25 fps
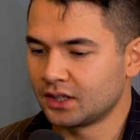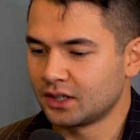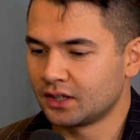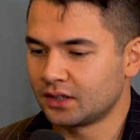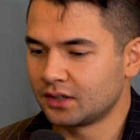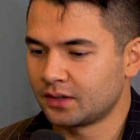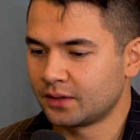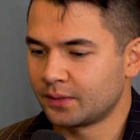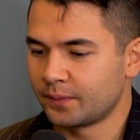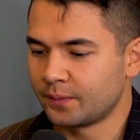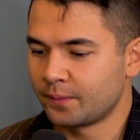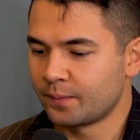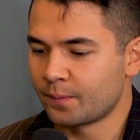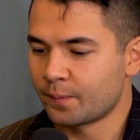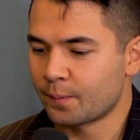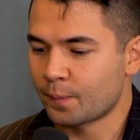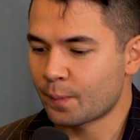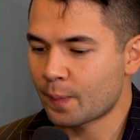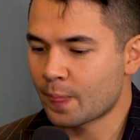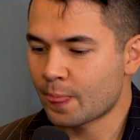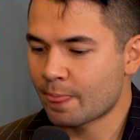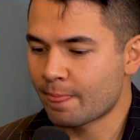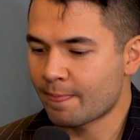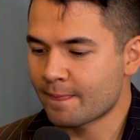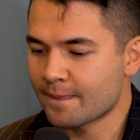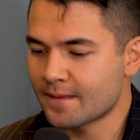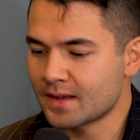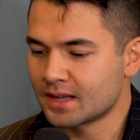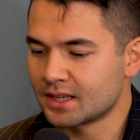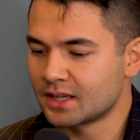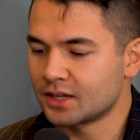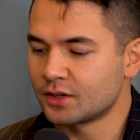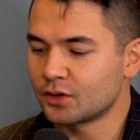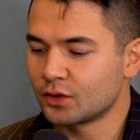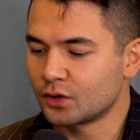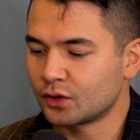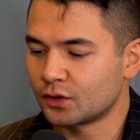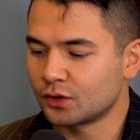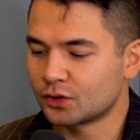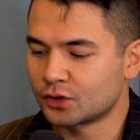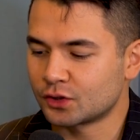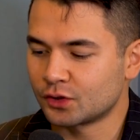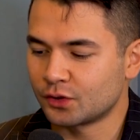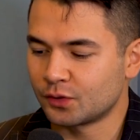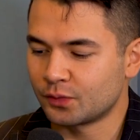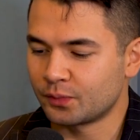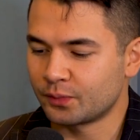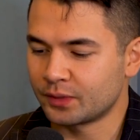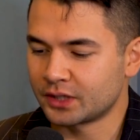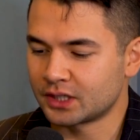And then you
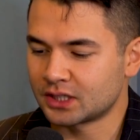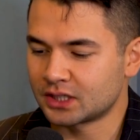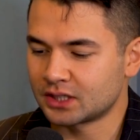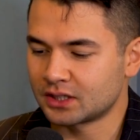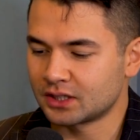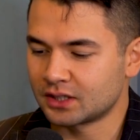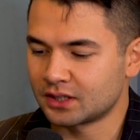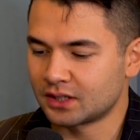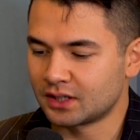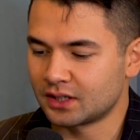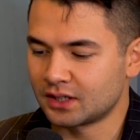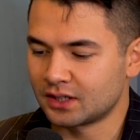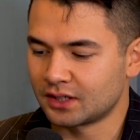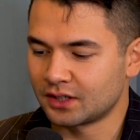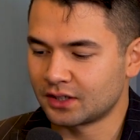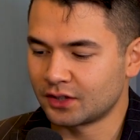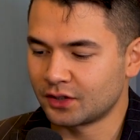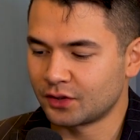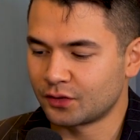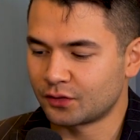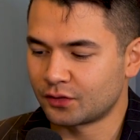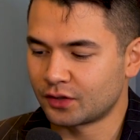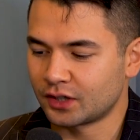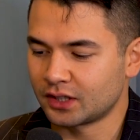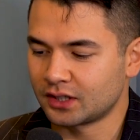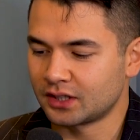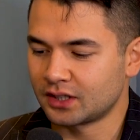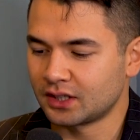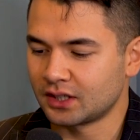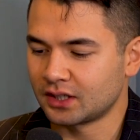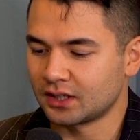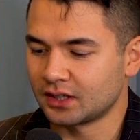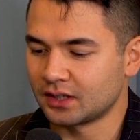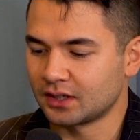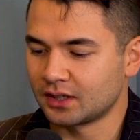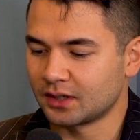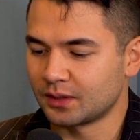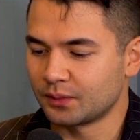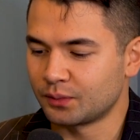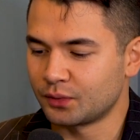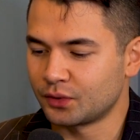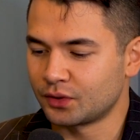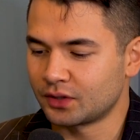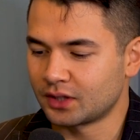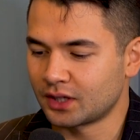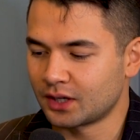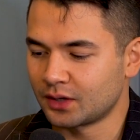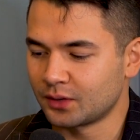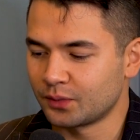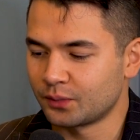also mentioned you're writing a
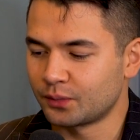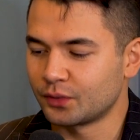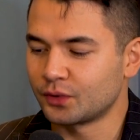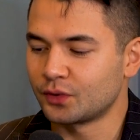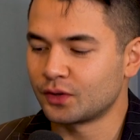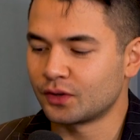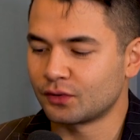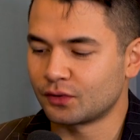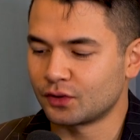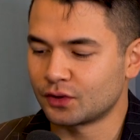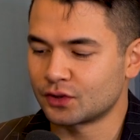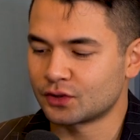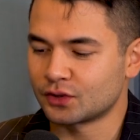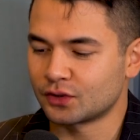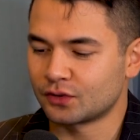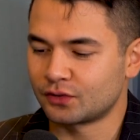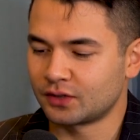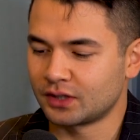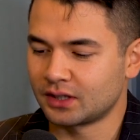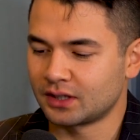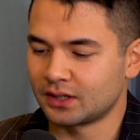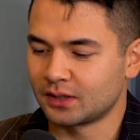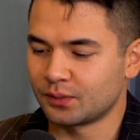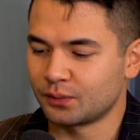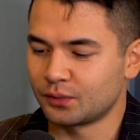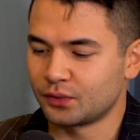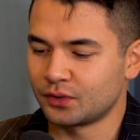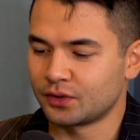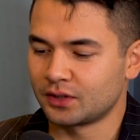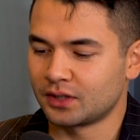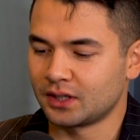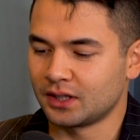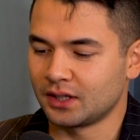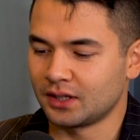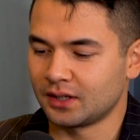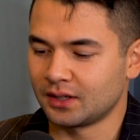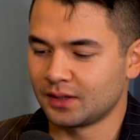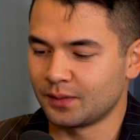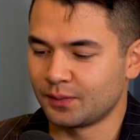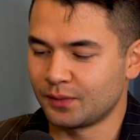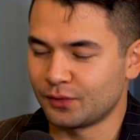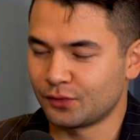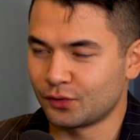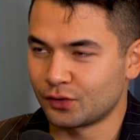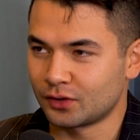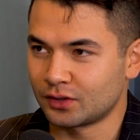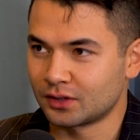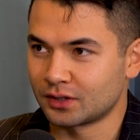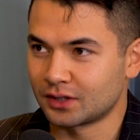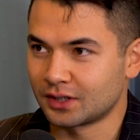book now, but you have also written a book
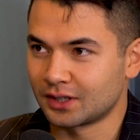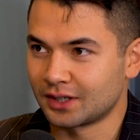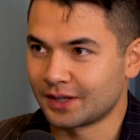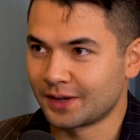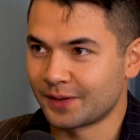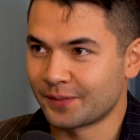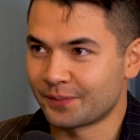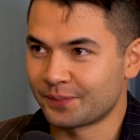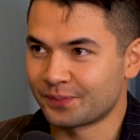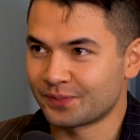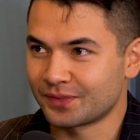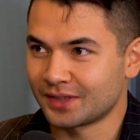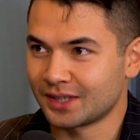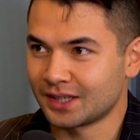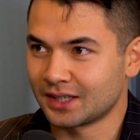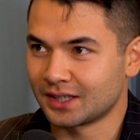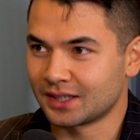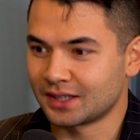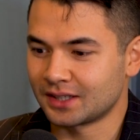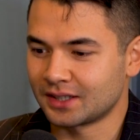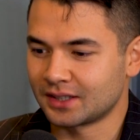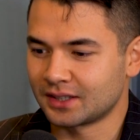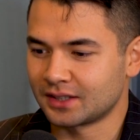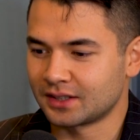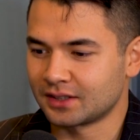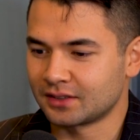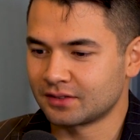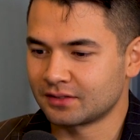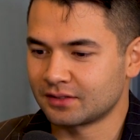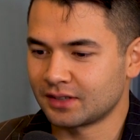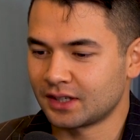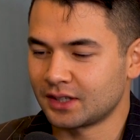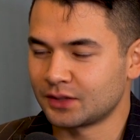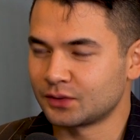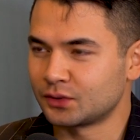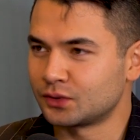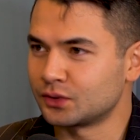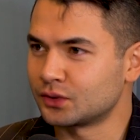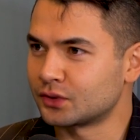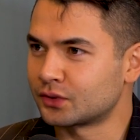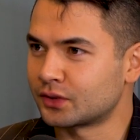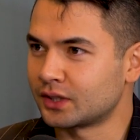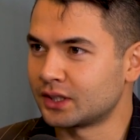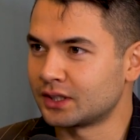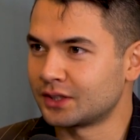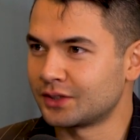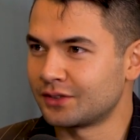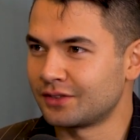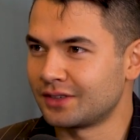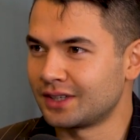before. How to
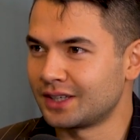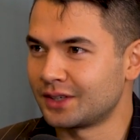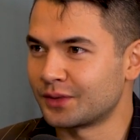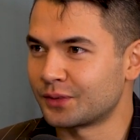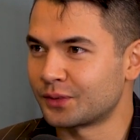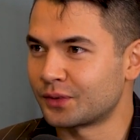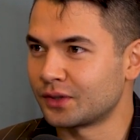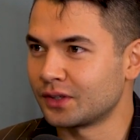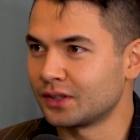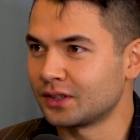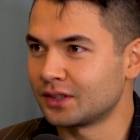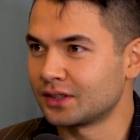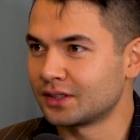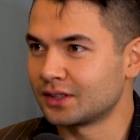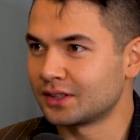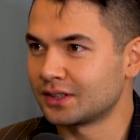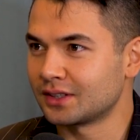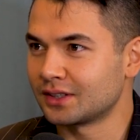create a vegan world.